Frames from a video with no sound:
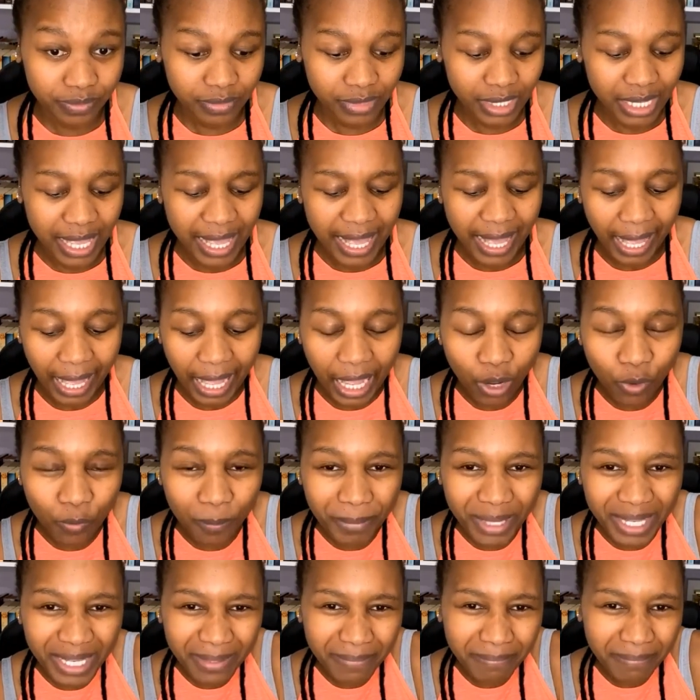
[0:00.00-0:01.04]
How many
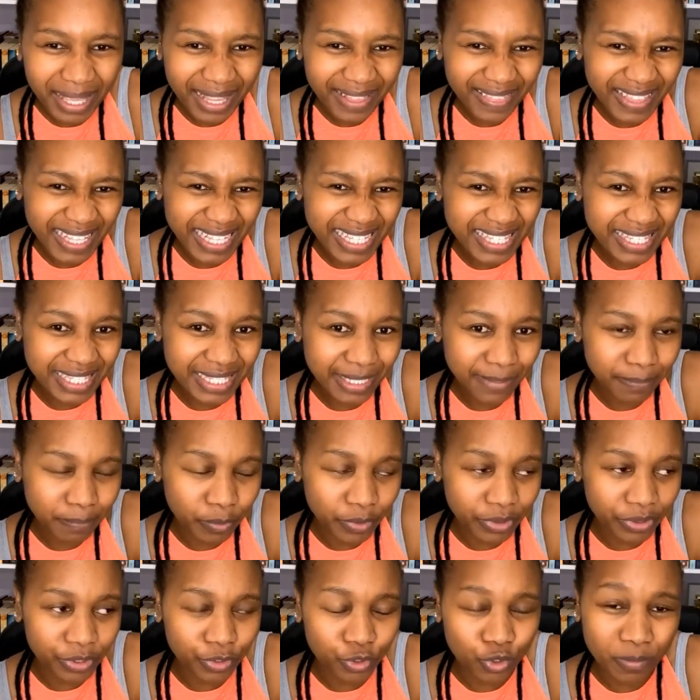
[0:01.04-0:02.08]
men they sleep with
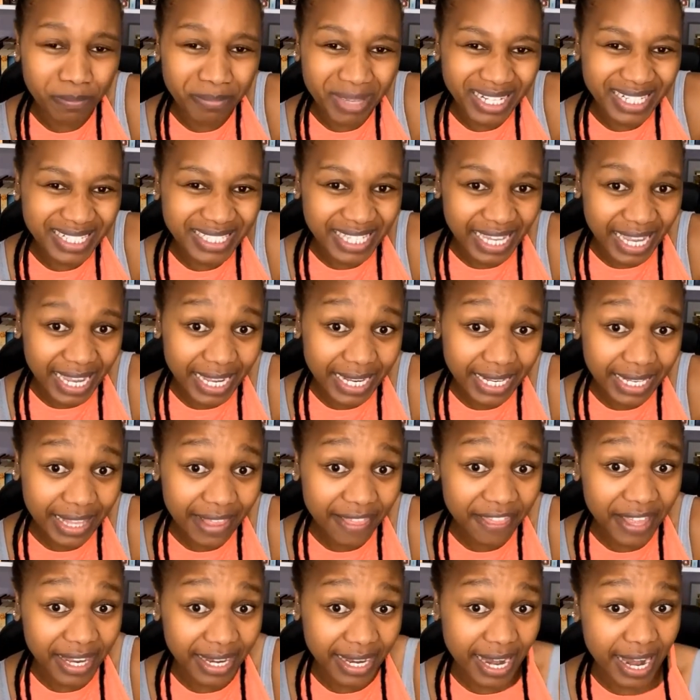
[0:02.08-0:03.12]
to maintain that
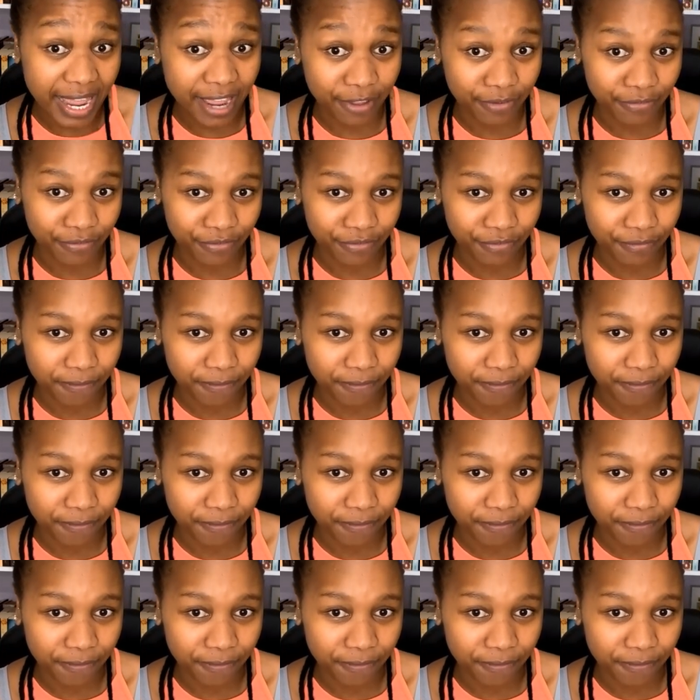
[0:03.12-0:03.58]
life.